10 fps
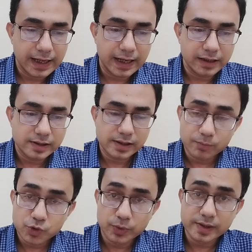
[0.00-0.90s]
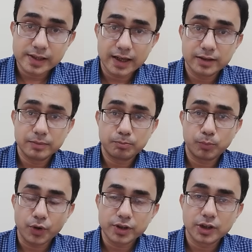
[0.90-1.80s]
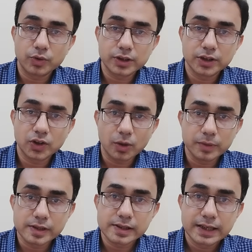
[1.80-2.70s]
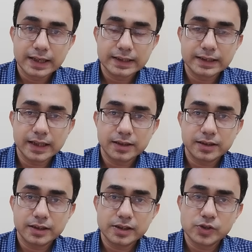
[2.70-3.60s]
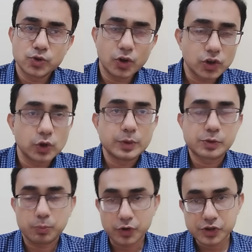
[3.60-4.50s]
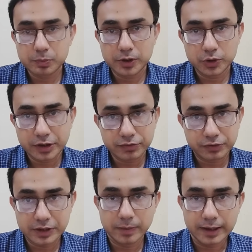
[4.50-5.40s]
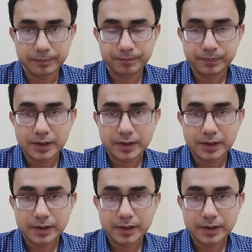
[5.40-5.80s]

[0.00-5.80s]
and some students had pointed out in the comments that it is not always possible to give feedback.